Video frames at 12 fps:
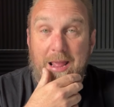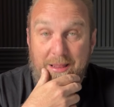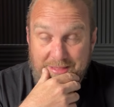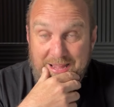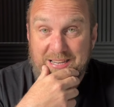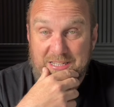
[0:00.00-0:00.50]

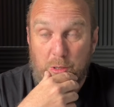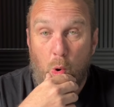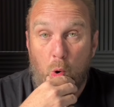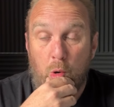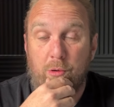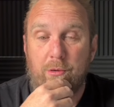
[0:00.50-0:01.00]
This
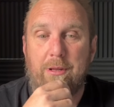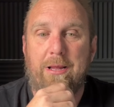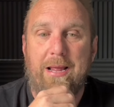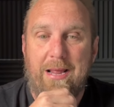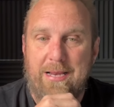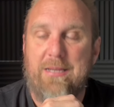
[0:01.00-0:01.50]
song
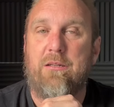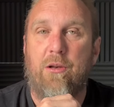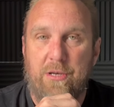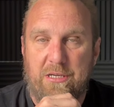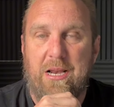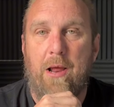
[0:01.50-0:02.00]
is going
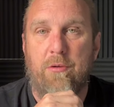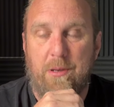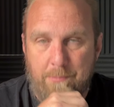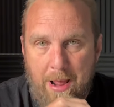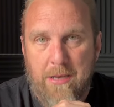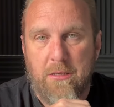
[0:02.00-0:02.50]
to sound
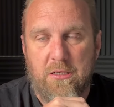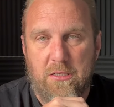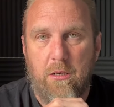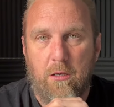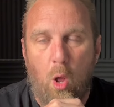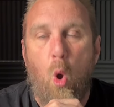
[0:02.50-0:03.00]
immense
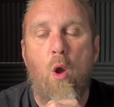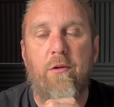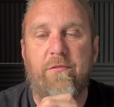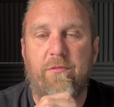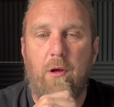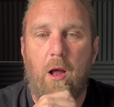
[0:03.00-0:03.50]

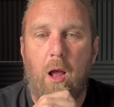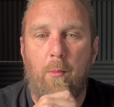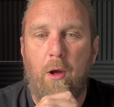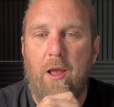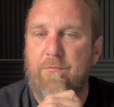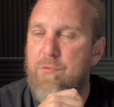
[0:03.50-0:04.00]
live.
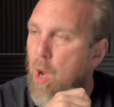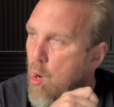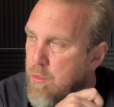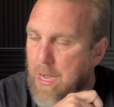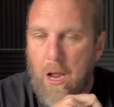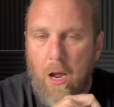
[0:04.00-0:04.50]
I have no
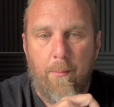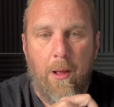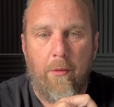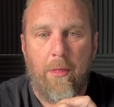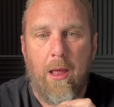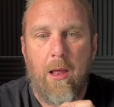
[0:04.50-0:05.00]
doubt
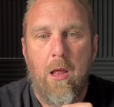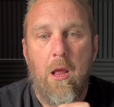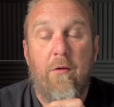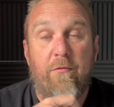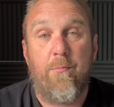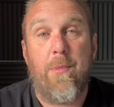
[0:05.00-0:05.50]
about that.
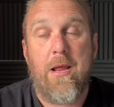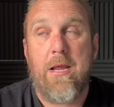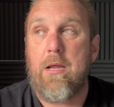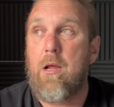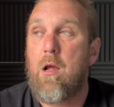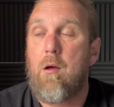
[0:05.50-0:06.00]
For
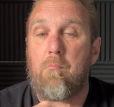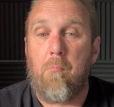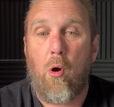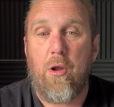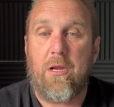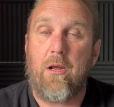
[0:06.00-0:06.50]
me,
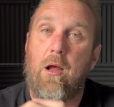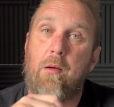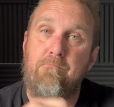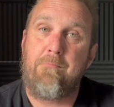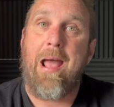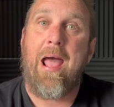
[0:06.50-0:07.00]
Mike
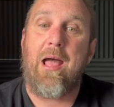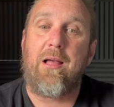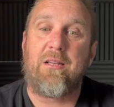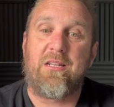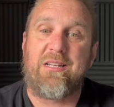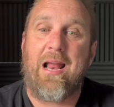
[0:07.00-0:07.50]
and Matt
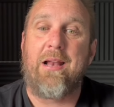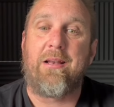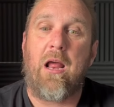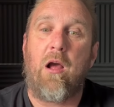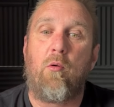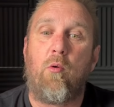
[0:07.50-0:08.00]
stand
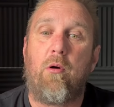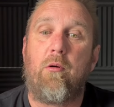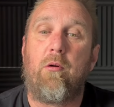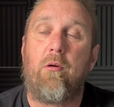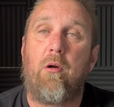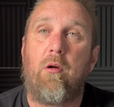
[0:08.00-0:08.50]
out
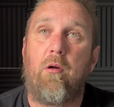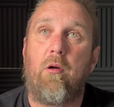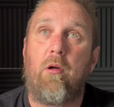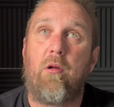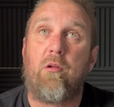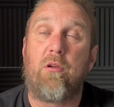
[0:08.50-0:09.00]

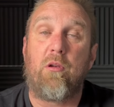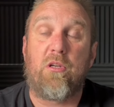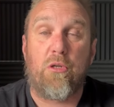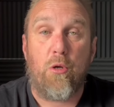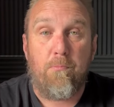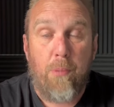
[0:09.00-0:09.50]

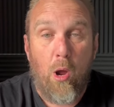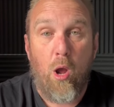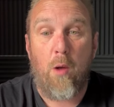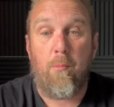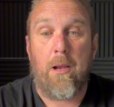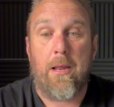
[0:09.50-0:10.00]

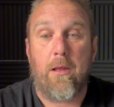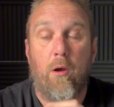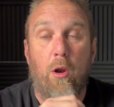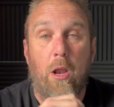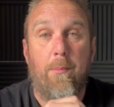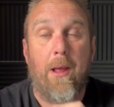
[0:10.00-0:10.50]
superbly
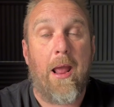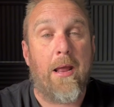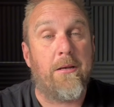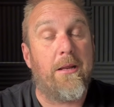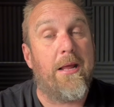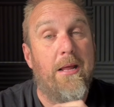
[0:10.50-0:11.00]
on Upper
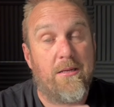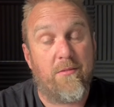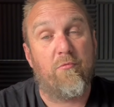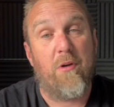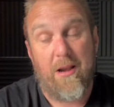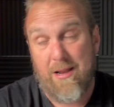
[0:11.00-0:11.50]
Hand.
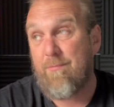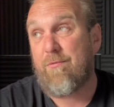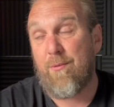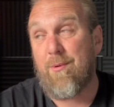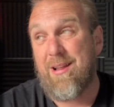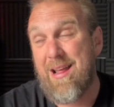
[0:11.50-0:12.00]
It
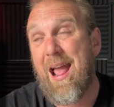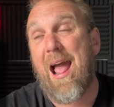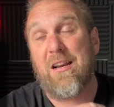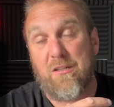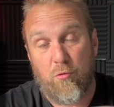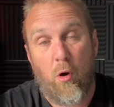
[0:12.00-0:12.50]

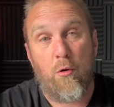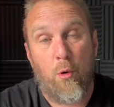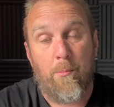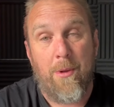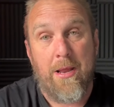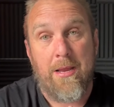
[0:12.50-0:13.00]
has grown
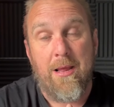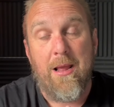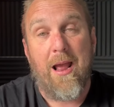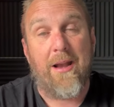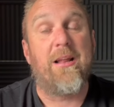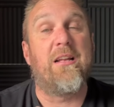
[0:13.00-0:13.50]
on me,
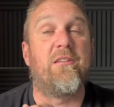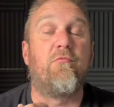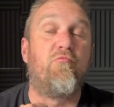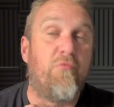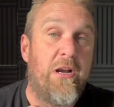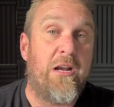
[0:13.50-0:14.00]
and it is a
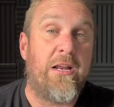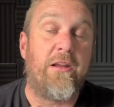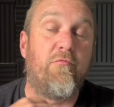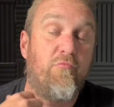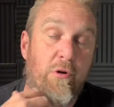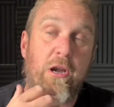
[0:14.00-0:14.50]
really,
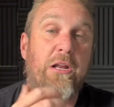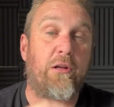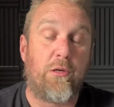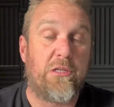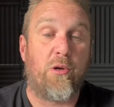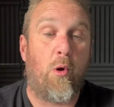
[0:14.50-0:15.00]
really
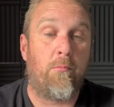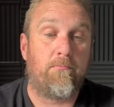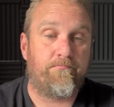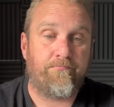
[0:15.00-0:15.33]
good song.